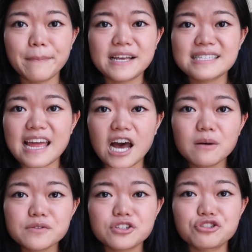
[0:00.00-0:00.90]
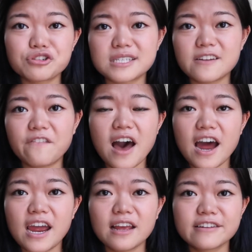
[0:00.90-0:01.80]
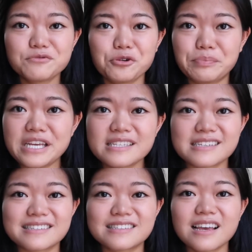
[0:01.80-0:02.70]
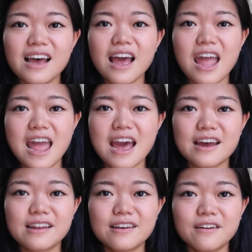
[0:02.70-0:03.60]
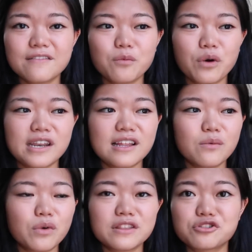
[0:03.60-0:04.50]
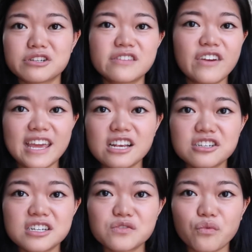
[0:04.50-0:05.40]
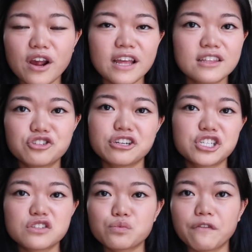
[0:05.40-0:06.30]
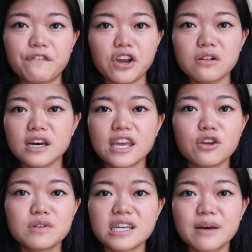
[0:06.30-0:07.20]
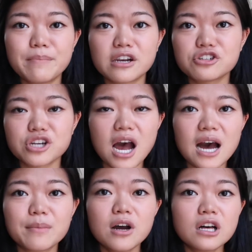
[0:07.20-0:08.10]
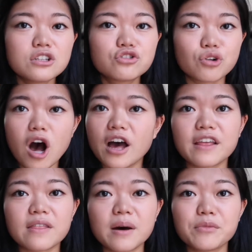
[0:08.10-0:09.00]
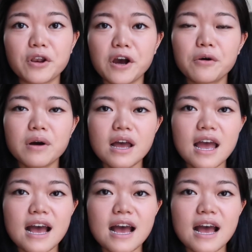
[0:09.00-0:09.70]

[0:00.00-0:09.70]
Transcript: because it helps to justify your pieces, and when the justification is right, the judges will feel like you did a better job drawing them, you know?